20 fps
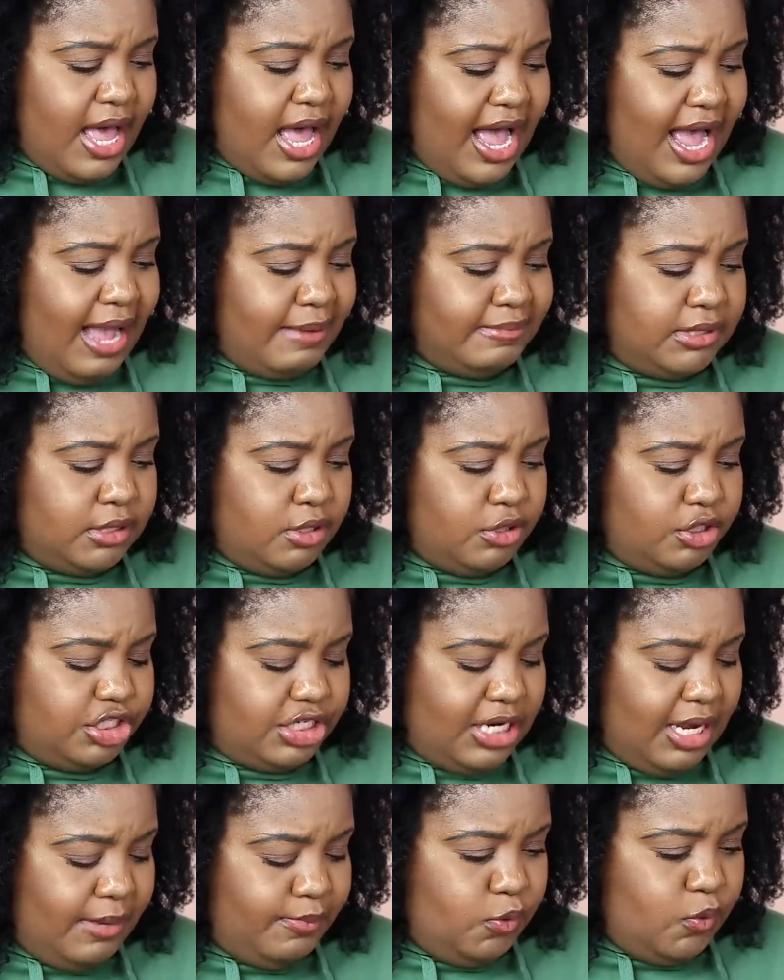I'm so
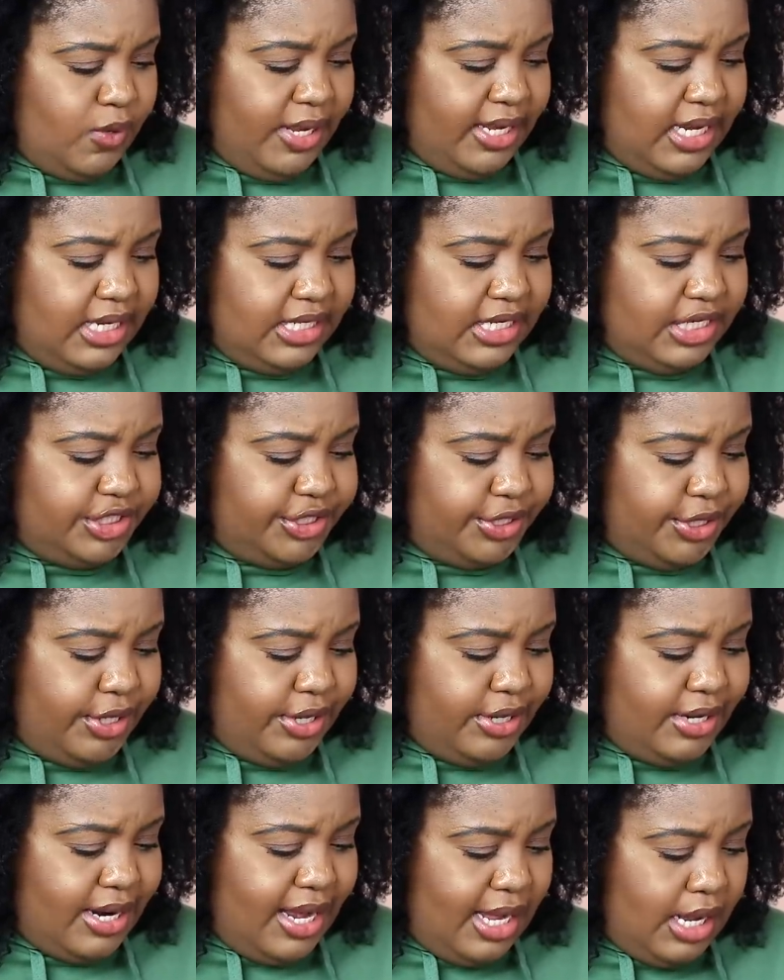shampoo and
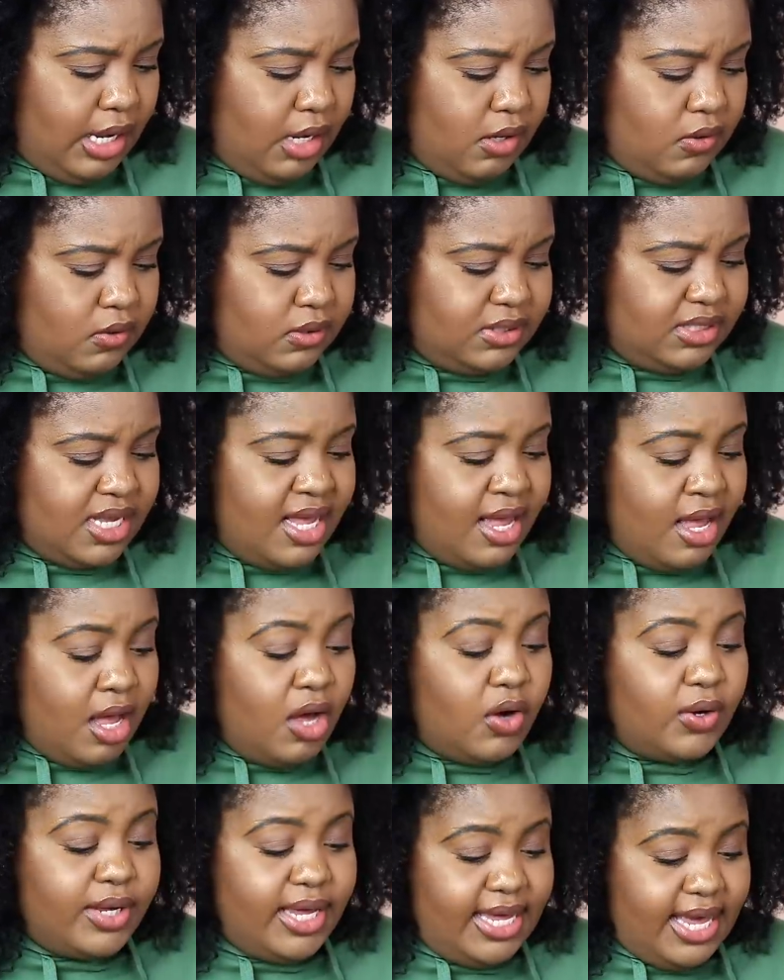conditionered out.
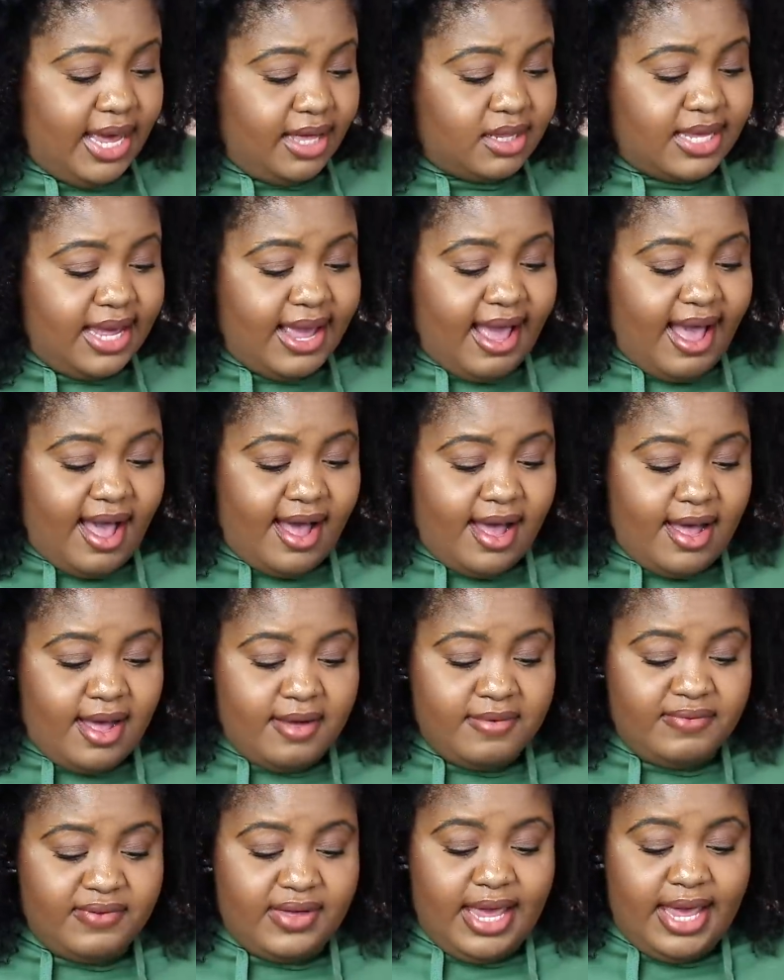Okay, yeah, they
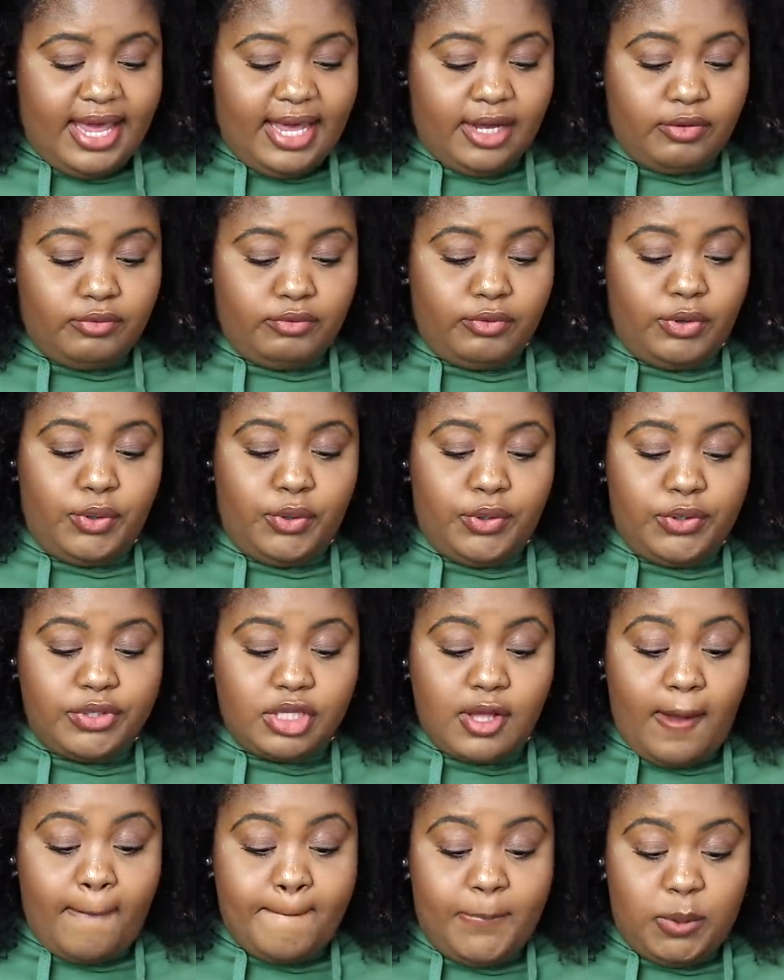have a growth
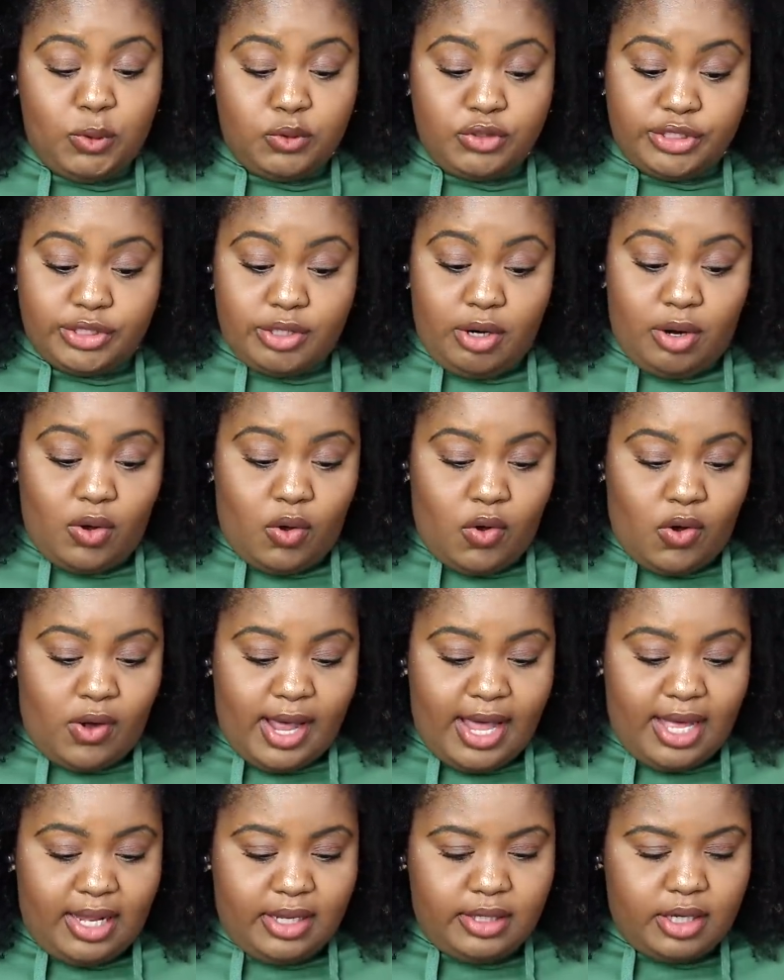booster
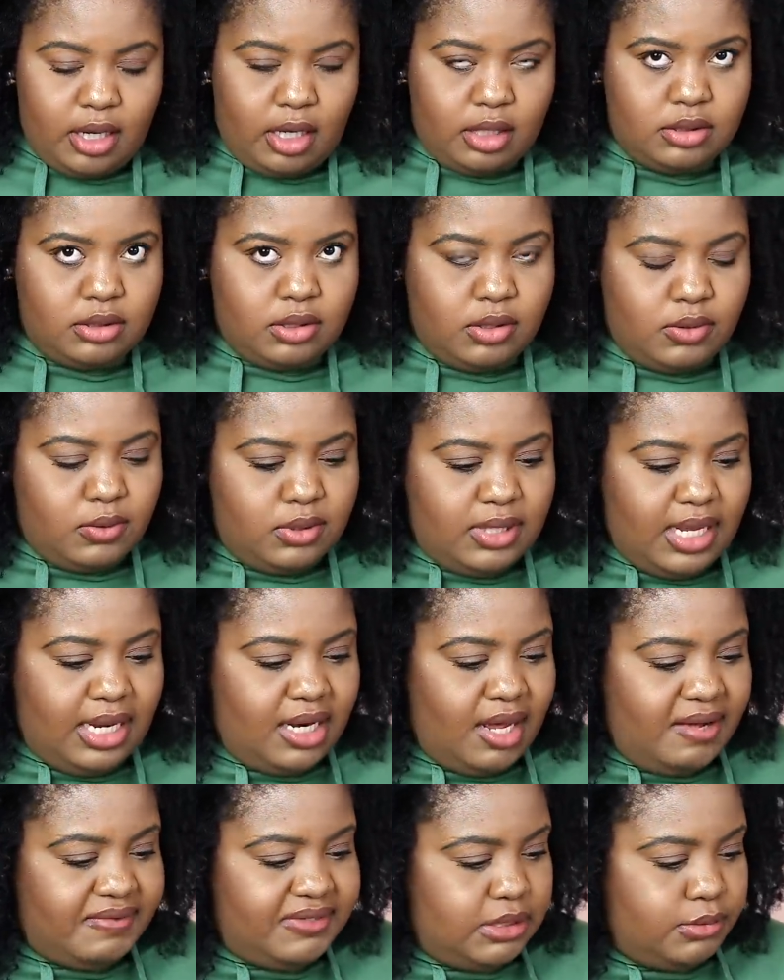oil. Y'all know they
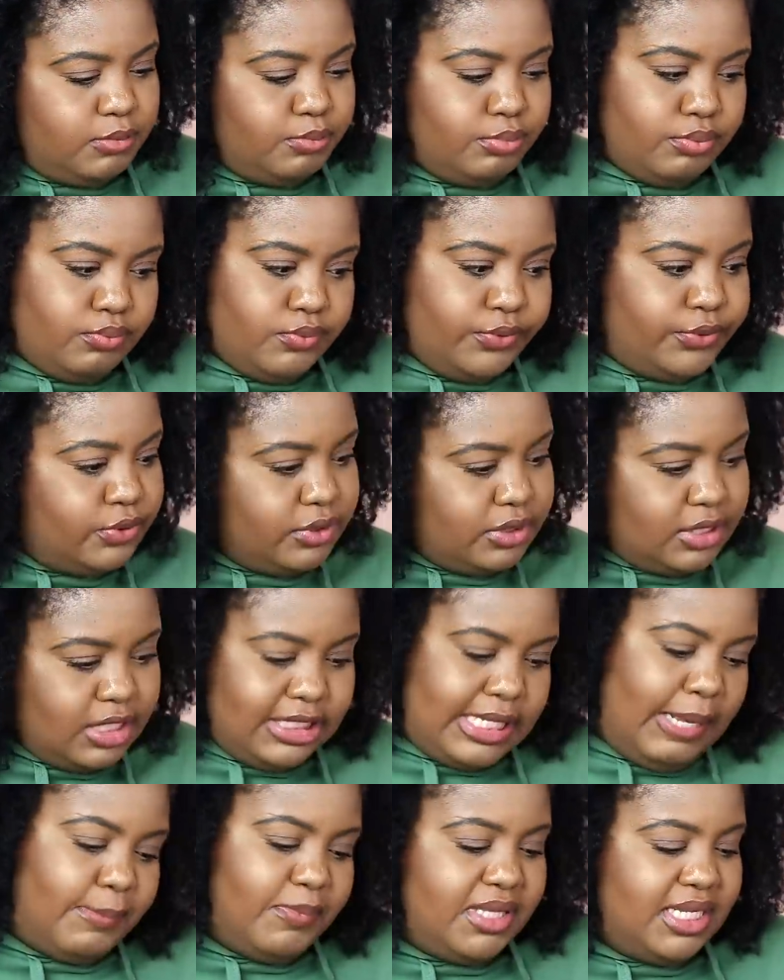love to boost
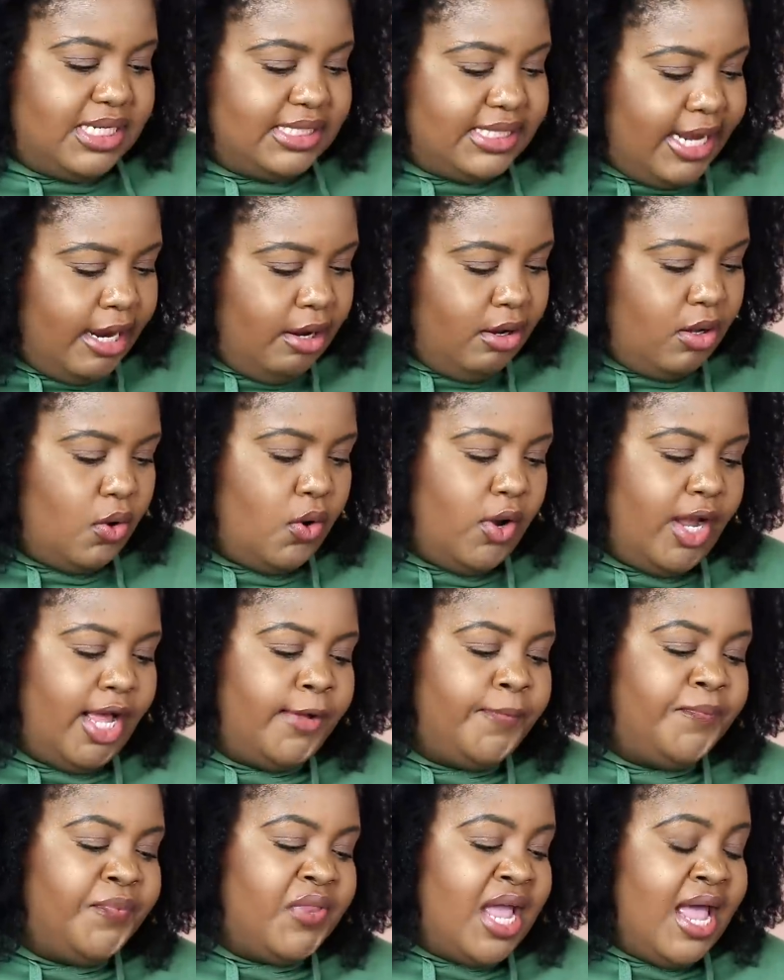us up with this hair
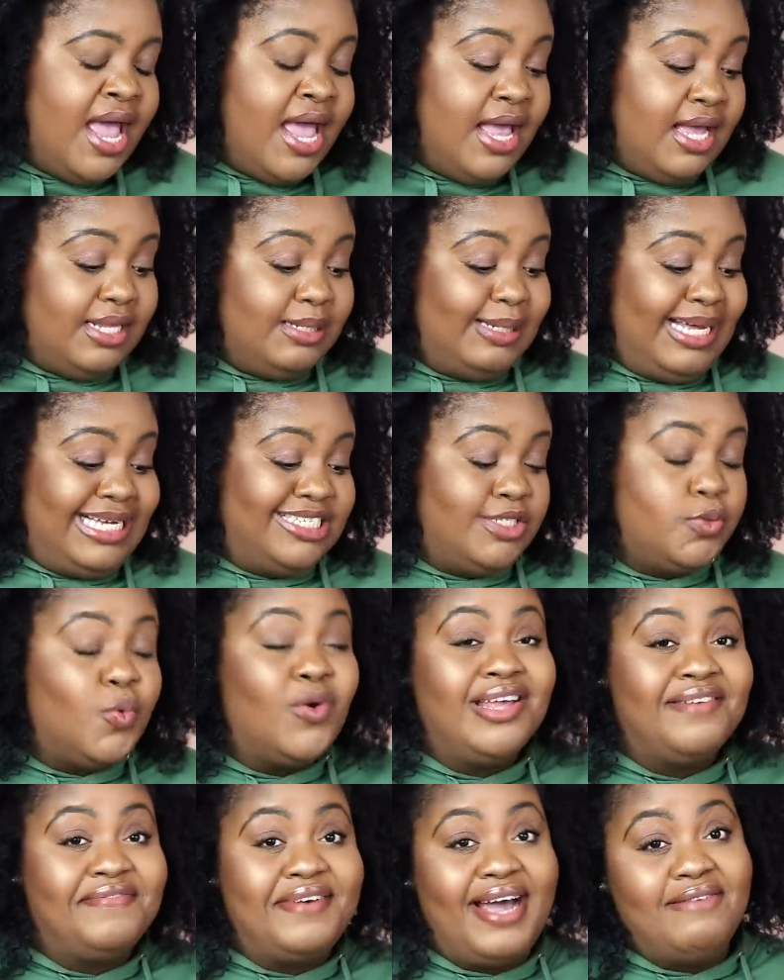oil. That's
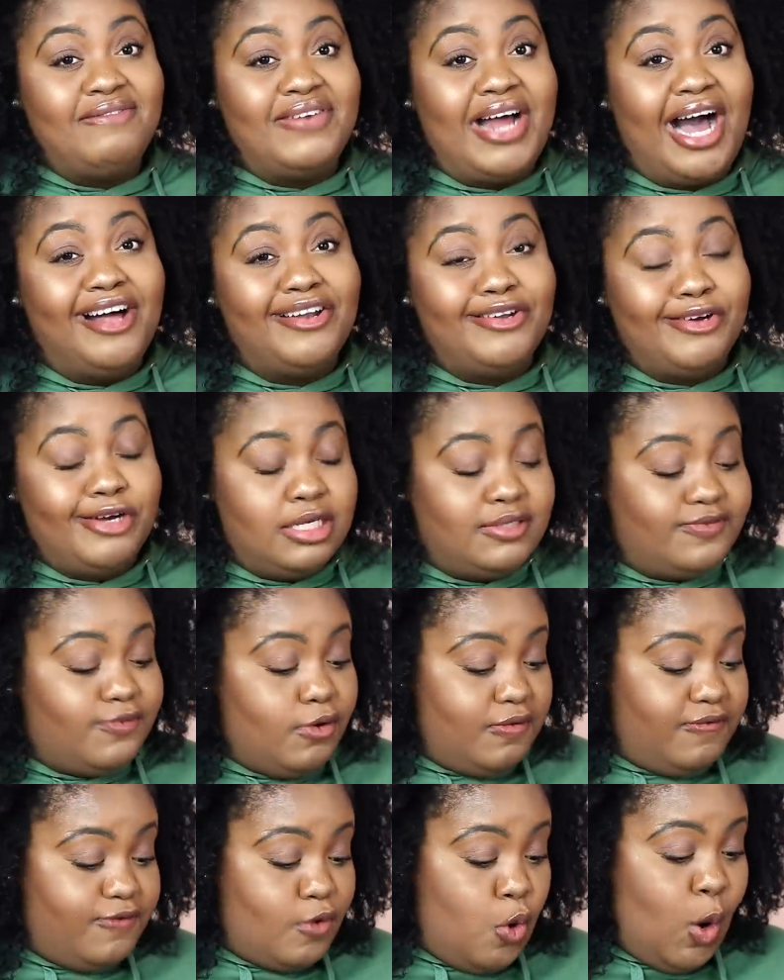$25
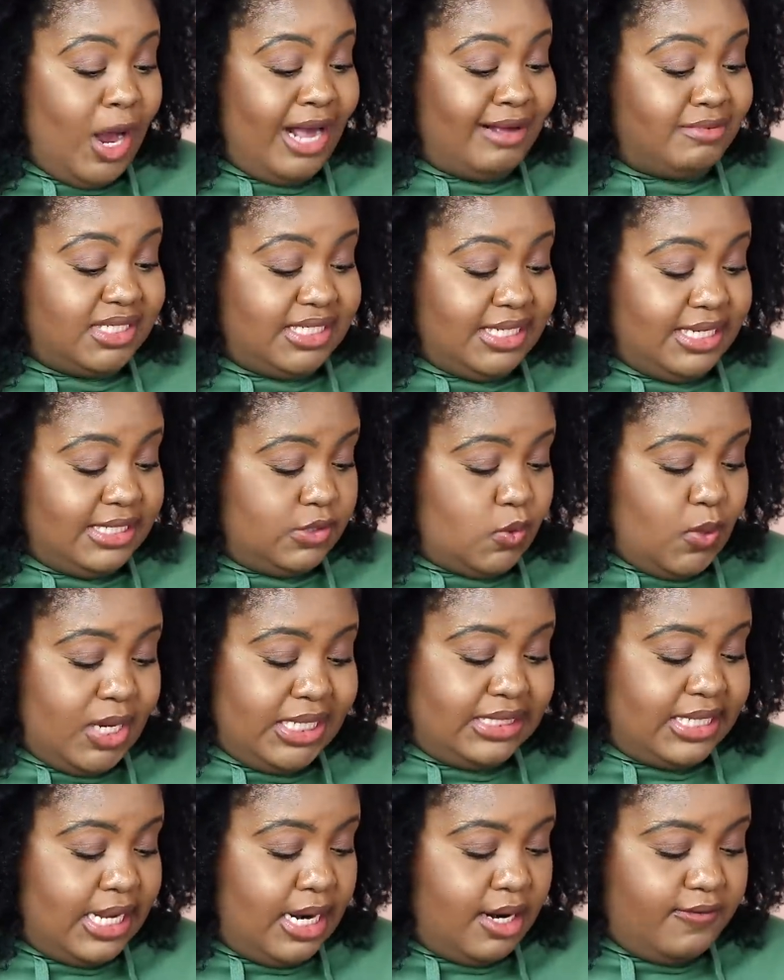for 4 ounces, so
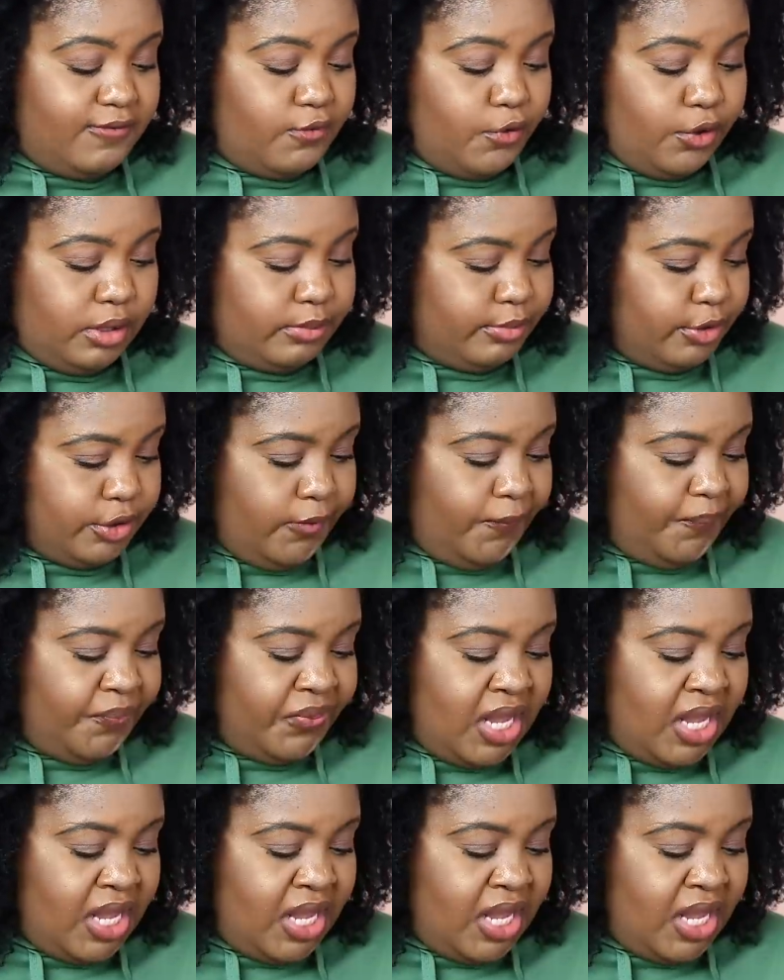it's not affordable.